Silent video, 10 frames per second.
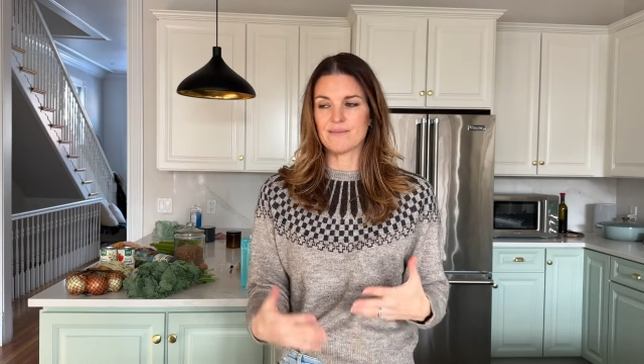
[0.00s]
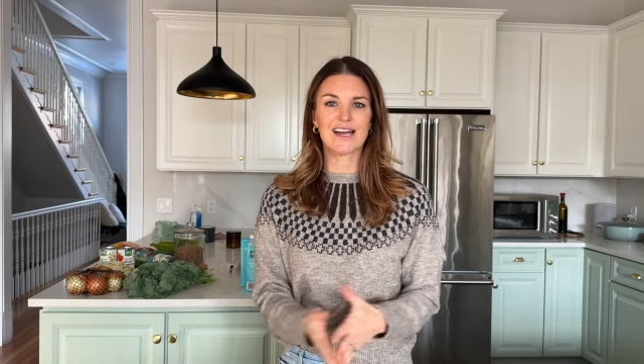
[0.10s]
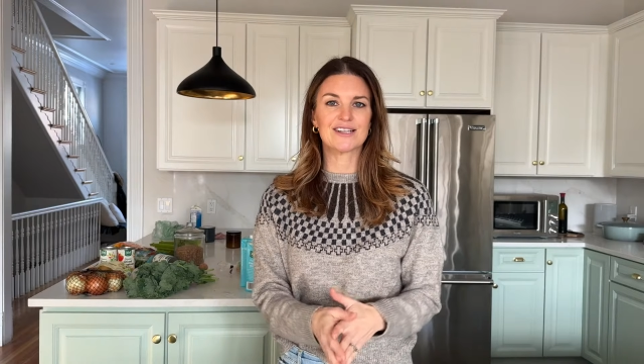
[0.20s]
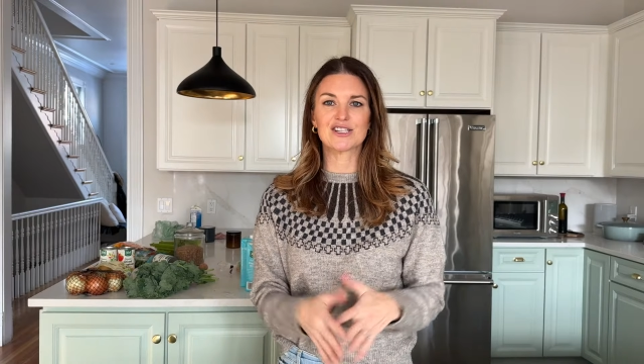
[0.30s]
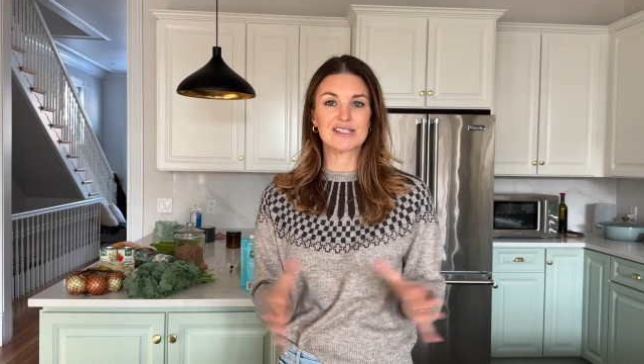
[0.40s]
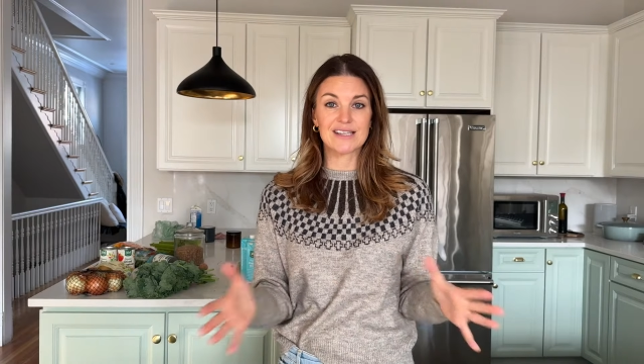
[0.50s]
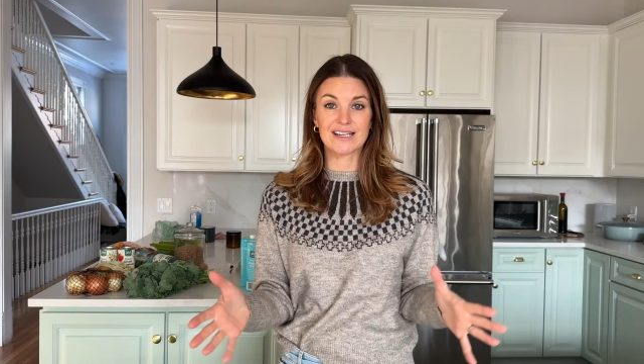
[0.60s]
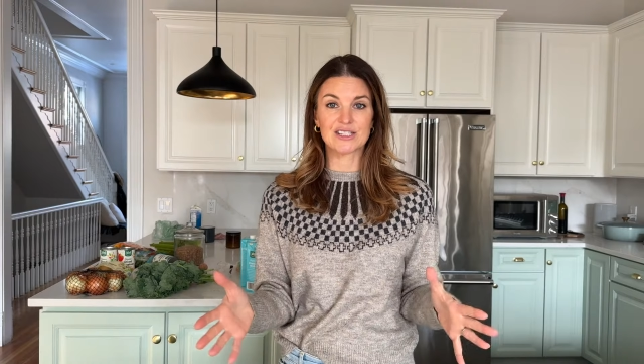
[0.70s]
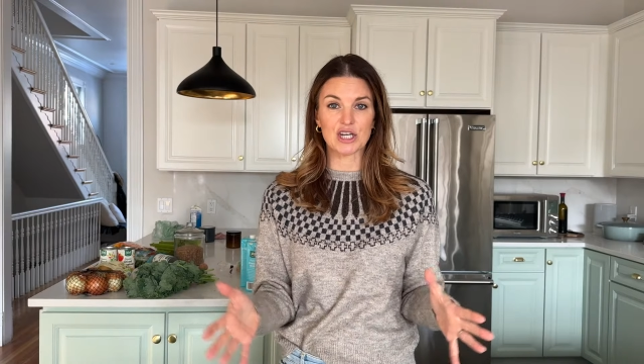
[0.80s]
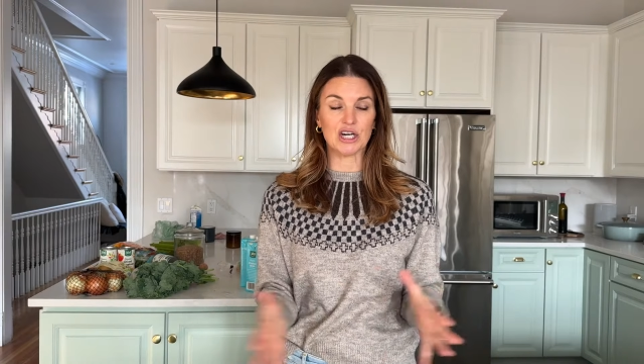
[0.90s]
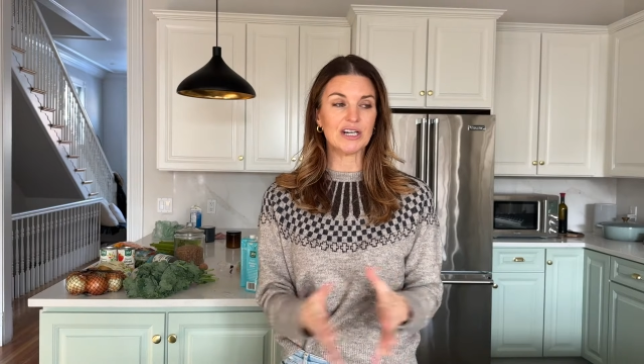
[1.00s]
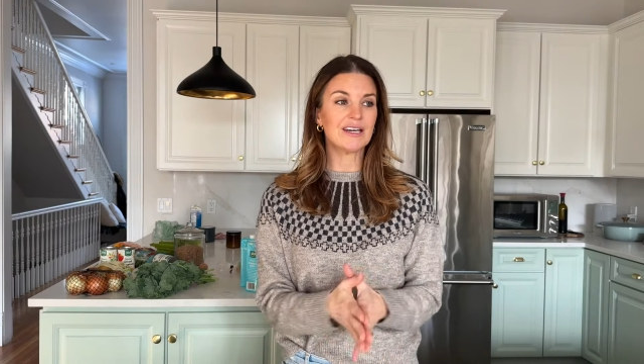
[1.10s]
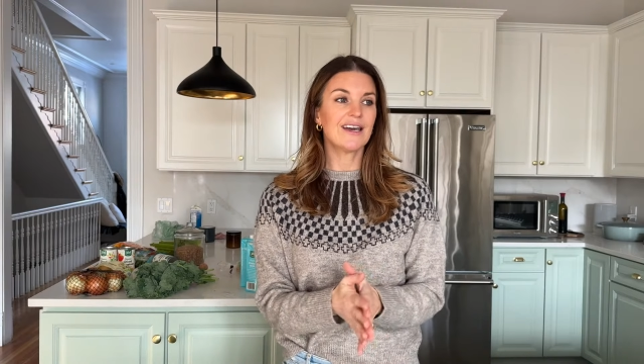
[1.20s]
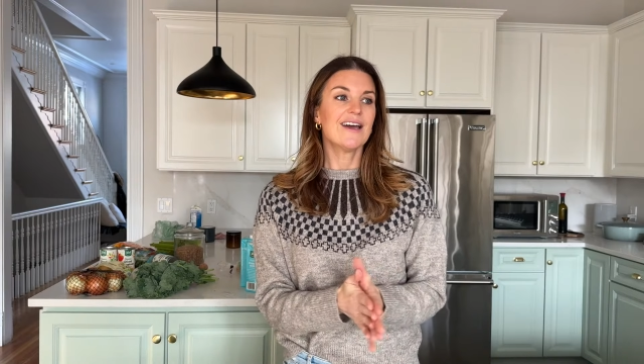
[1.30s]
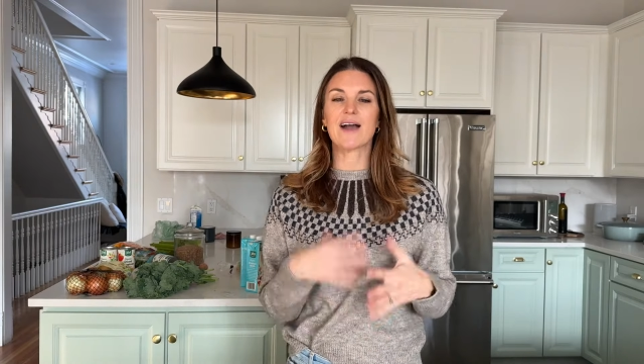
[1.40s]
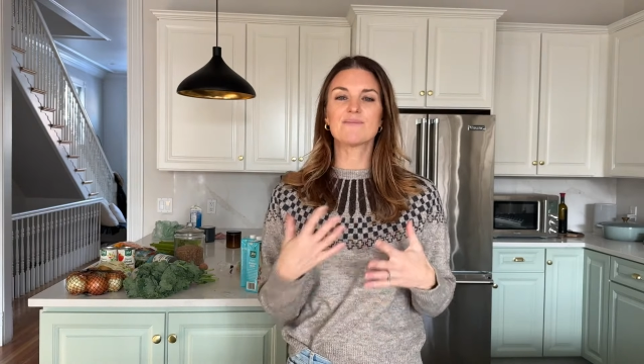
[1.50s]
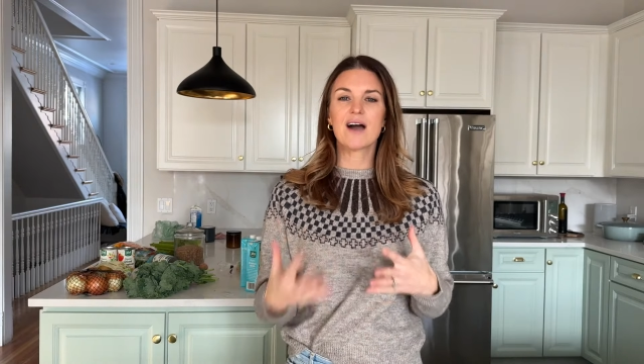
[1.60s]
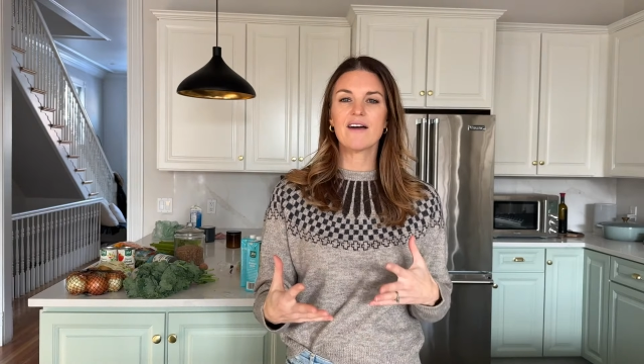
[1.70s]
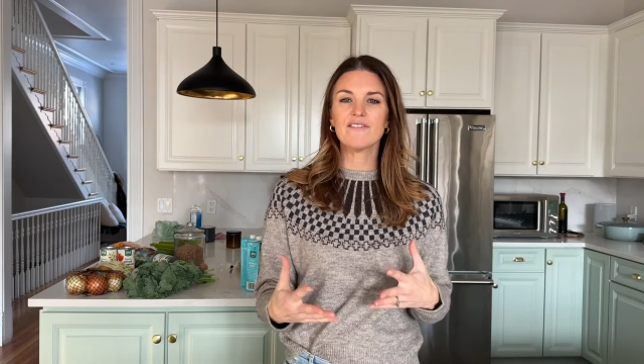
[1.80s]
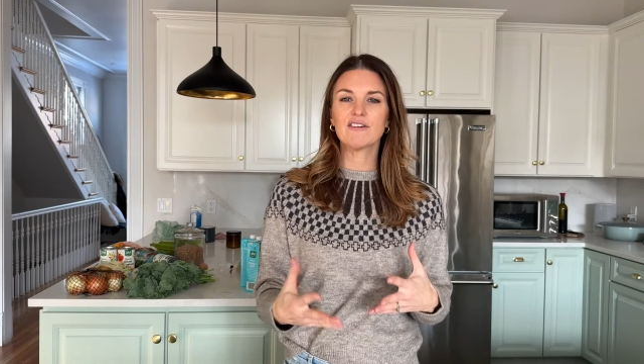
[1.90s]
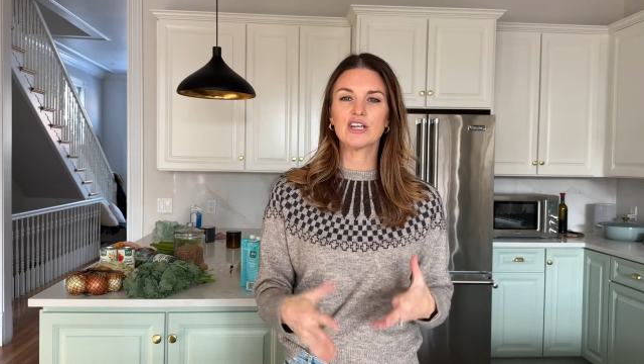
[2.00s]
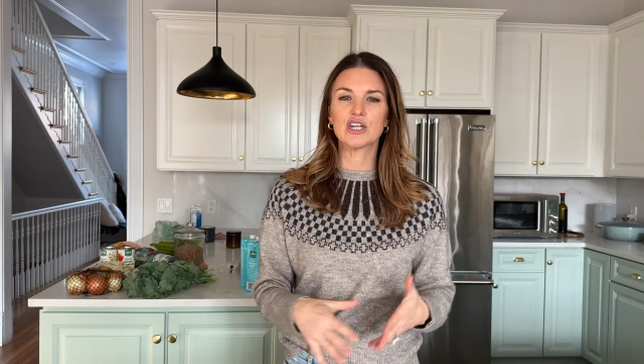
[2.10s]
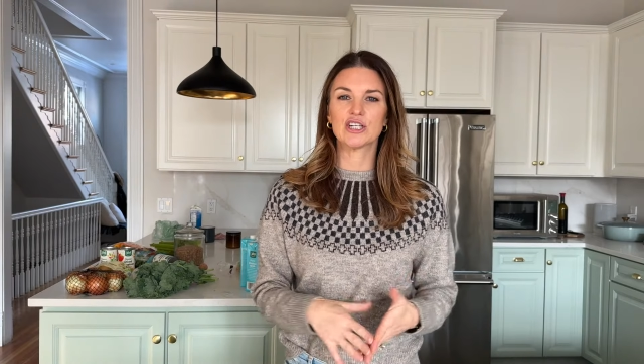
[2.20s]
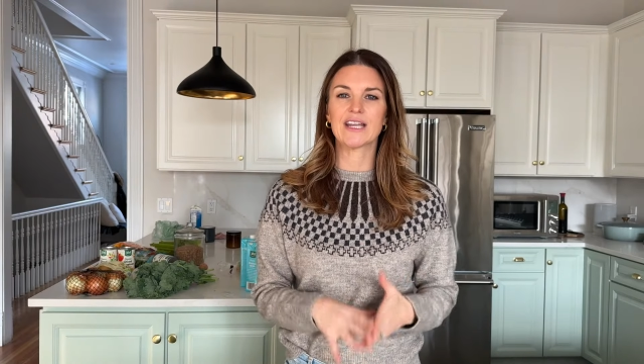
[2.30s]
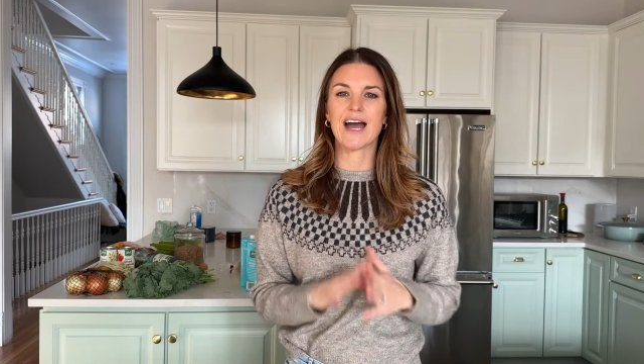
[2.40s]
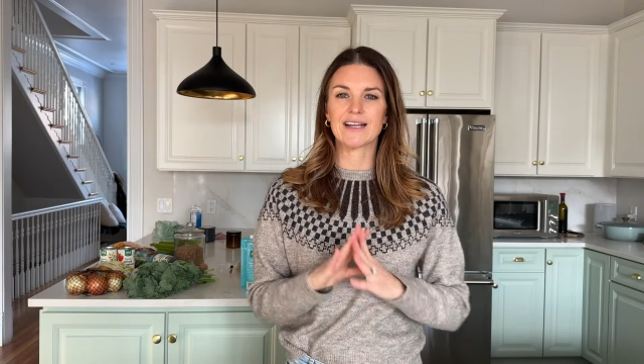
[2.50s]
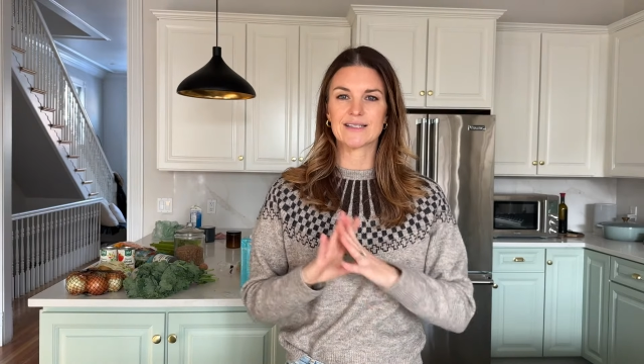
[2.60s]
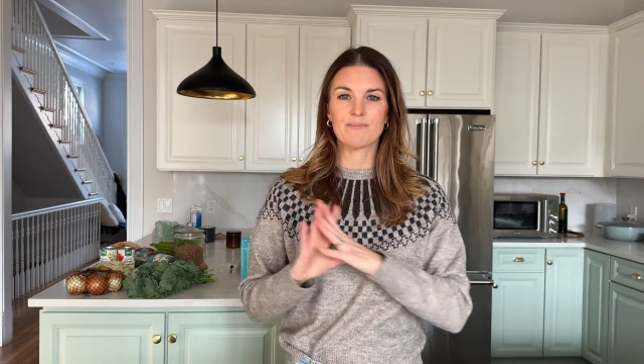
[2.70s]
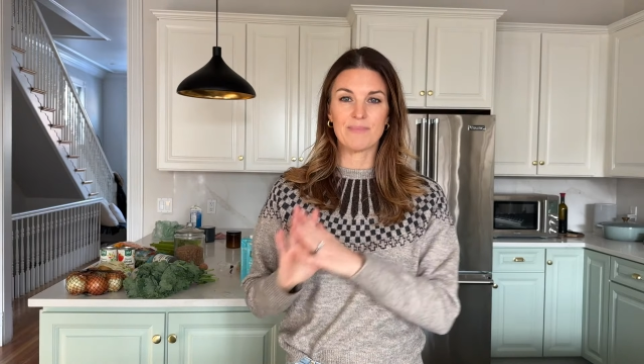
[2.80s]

I just like to cook. I'm not very good at